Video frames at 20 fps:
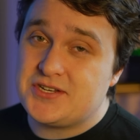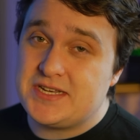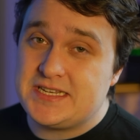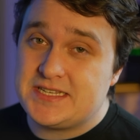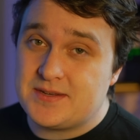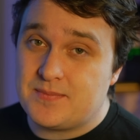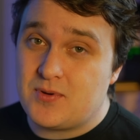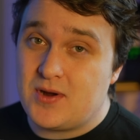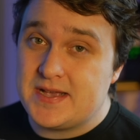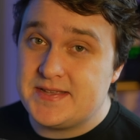actually
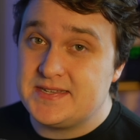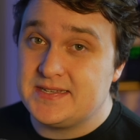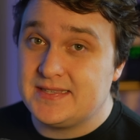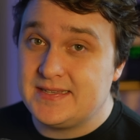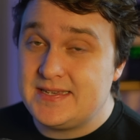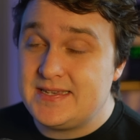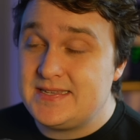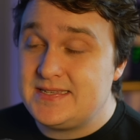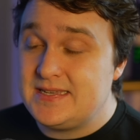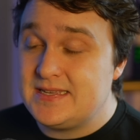
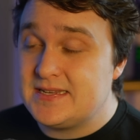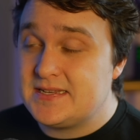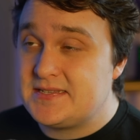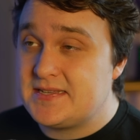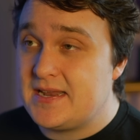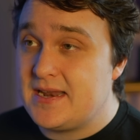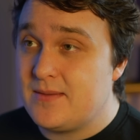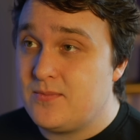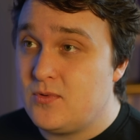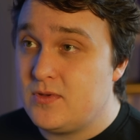surprisingly easy to
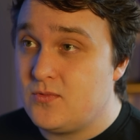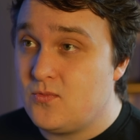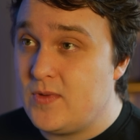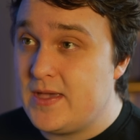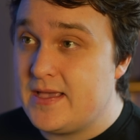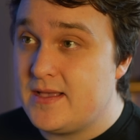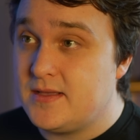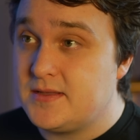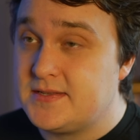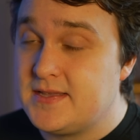set up with
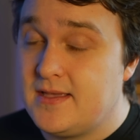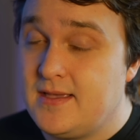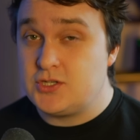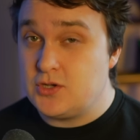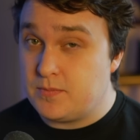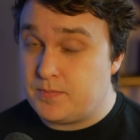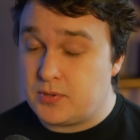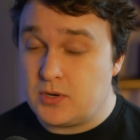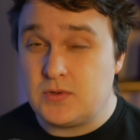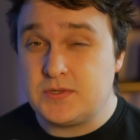Wails.
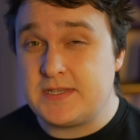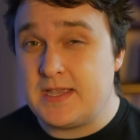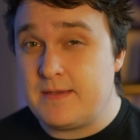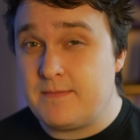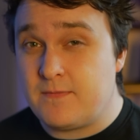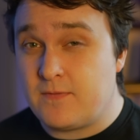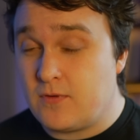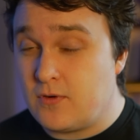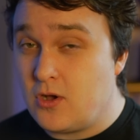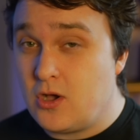So pro
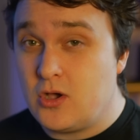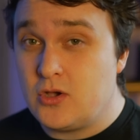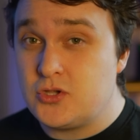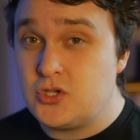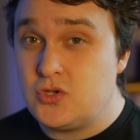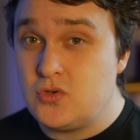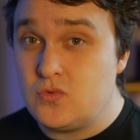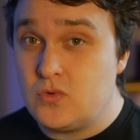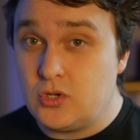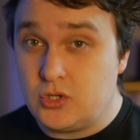tip for all
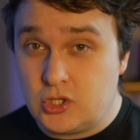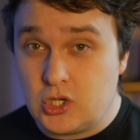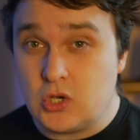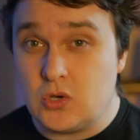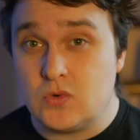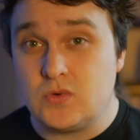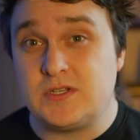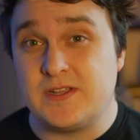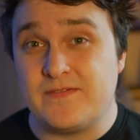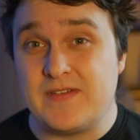you
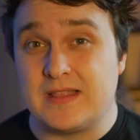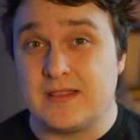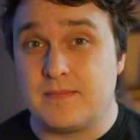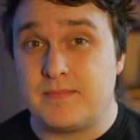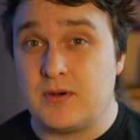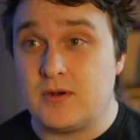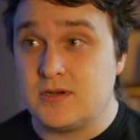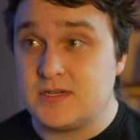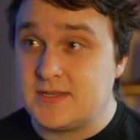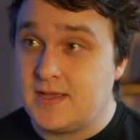Go
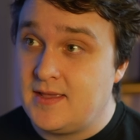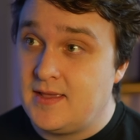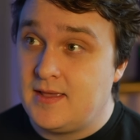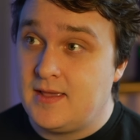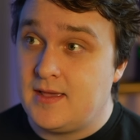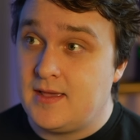developers,